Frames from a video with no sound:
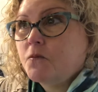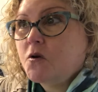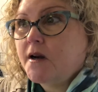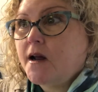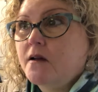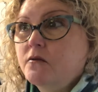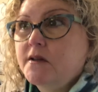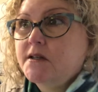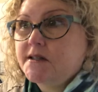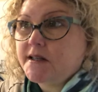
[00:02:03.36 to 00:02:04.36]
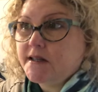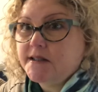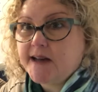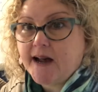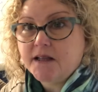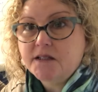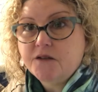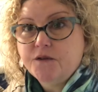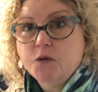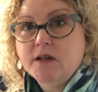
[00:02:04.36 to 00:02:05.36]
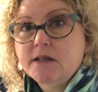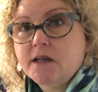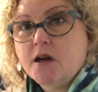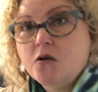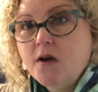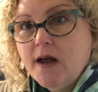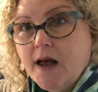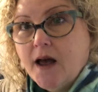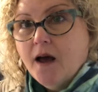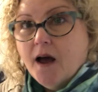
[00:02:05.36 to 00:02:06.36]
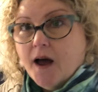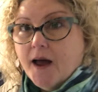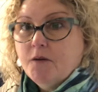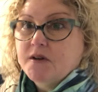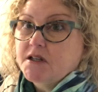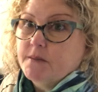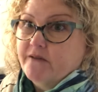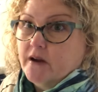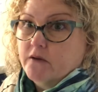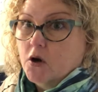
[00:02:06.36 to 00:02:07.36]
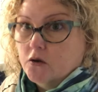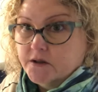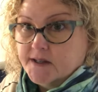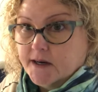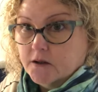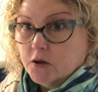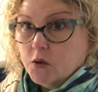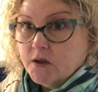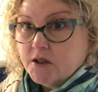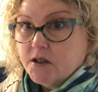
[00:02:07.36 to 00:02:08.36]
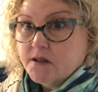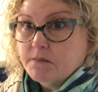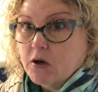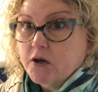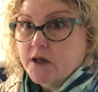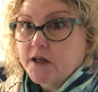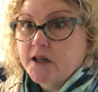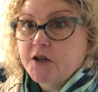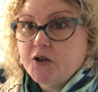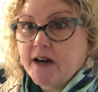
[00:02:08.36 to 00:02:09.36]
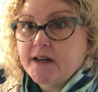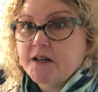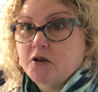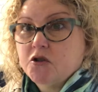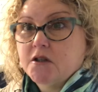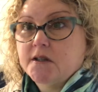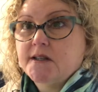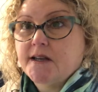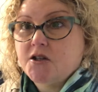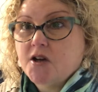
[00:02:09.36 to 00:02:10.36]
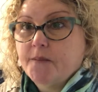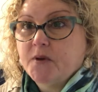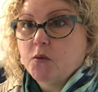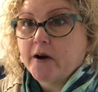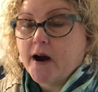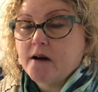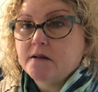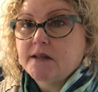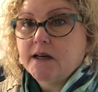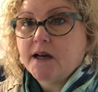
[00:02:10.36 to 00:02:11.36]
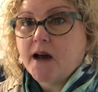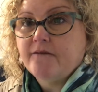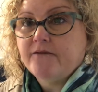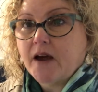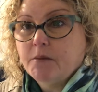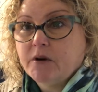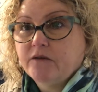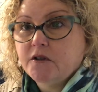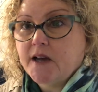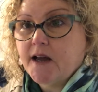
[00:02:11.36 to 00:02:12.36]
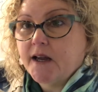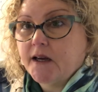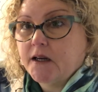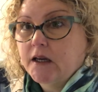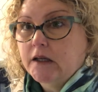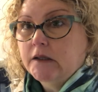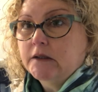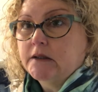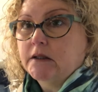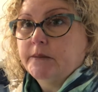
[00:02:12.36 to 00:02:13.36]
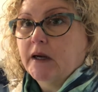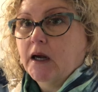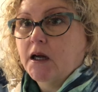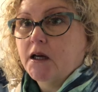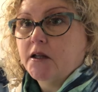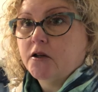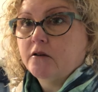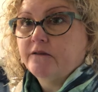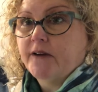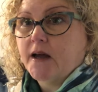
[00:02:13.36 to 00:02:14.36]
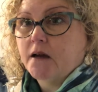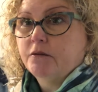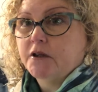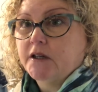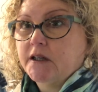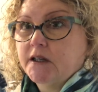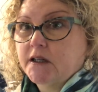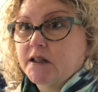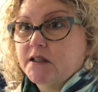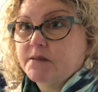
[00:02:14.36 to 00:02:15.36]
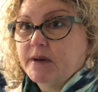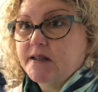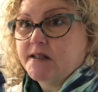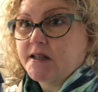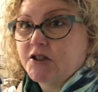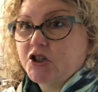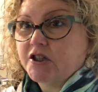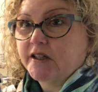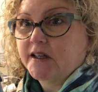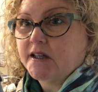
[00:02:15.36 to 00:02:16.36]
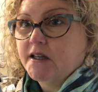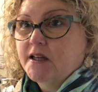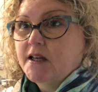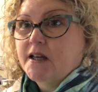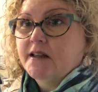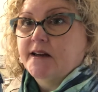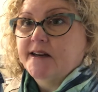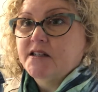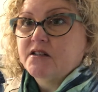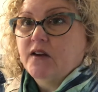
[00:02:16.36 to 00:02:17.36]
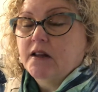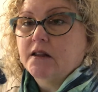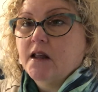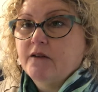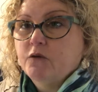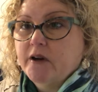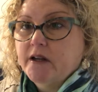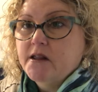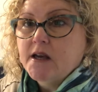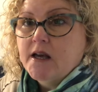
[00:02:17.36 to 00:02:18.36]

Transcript: When I was in Dallas a few weeks ago, I went to my favorite wholesaler, which is Moda United Notions, and shopped the warehouse and got fabric for dyeing, some other fabric that's by Zen Chic that I just fell in love with.